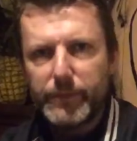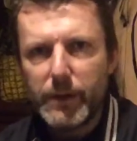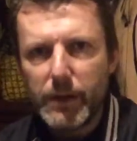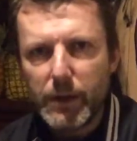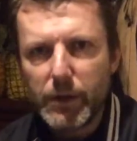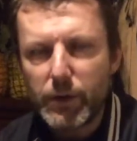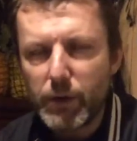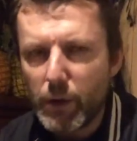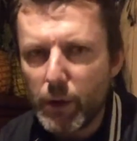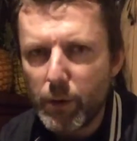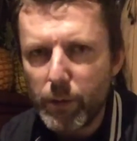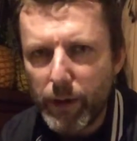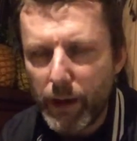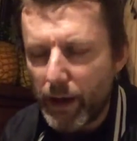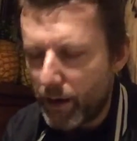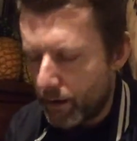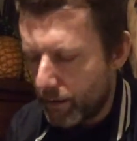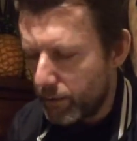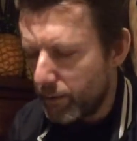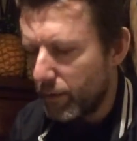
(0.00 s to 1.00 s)
You can do
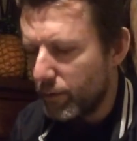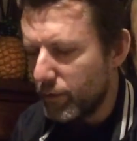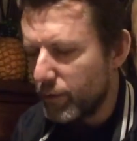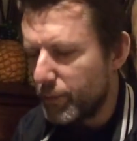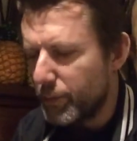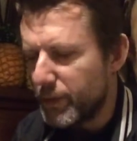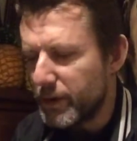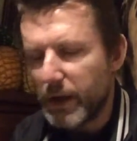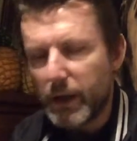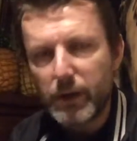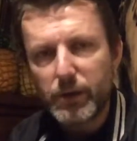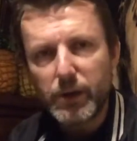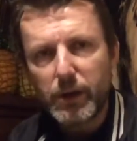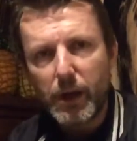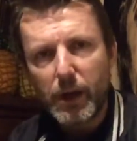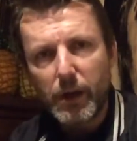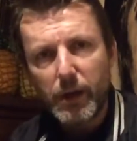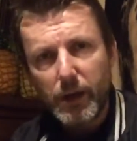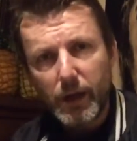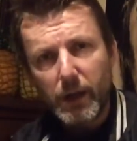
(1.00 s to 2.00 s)
that 100% because I
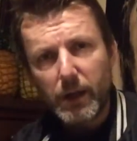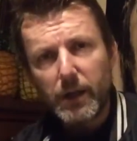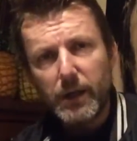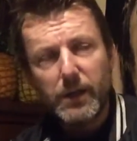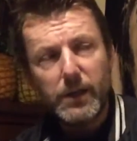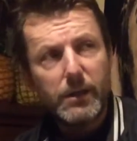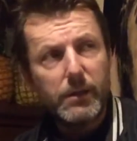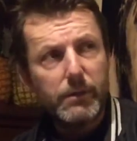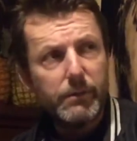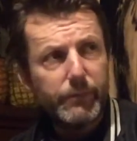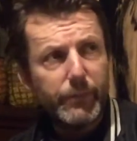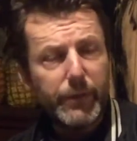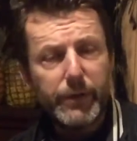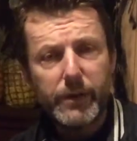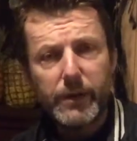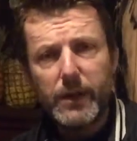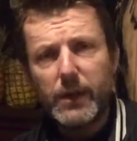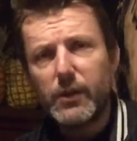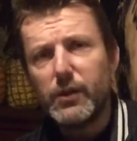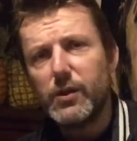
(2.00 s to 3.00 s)
know you can clean
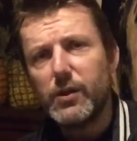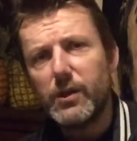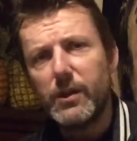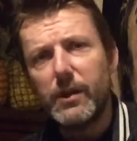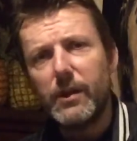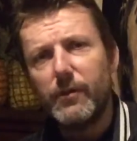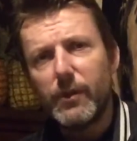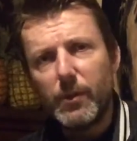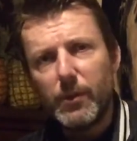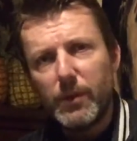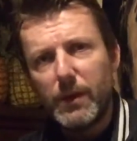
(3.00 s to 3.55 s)
your kitchen and everything